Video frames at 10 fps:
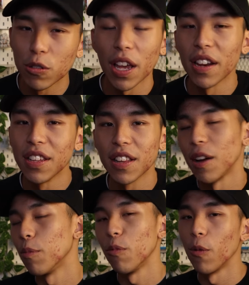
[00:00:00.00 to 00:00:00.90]
used
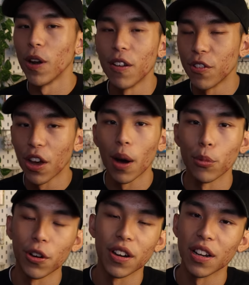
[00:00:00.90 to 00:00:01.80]
anytime whenever you're
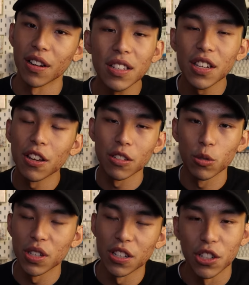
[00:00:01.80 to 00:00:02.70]
upgrading. Let's say you're
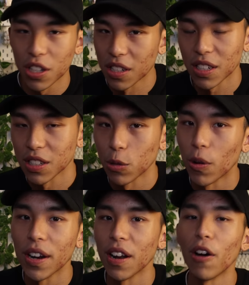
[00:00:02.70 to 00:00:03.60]
using a
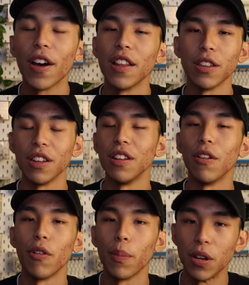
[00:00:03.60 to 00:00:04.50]
GK61 now and in
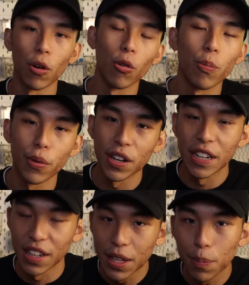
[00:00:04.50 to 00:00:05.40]
the rabbit hole pretty
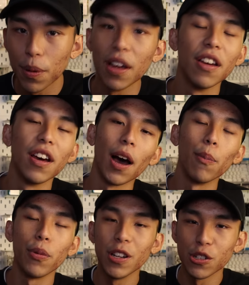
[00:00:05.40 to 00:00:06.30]
deep.
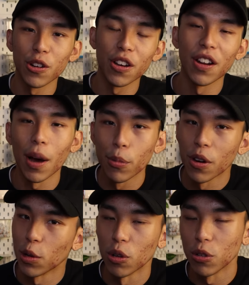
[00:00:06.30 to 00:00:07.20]
I'm pretty sure you're gonna
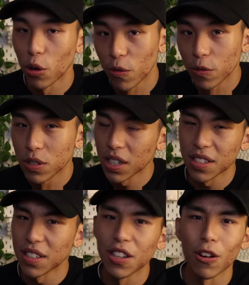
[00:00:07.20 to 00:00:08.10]
upgrade to a Tofu
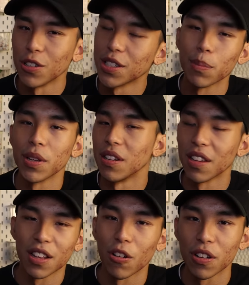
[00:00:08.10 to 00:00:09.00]
60 or something
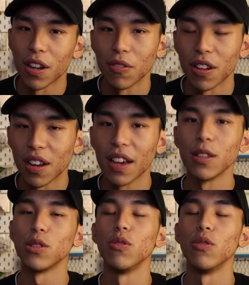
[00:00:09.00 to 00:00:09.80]
later on down the line,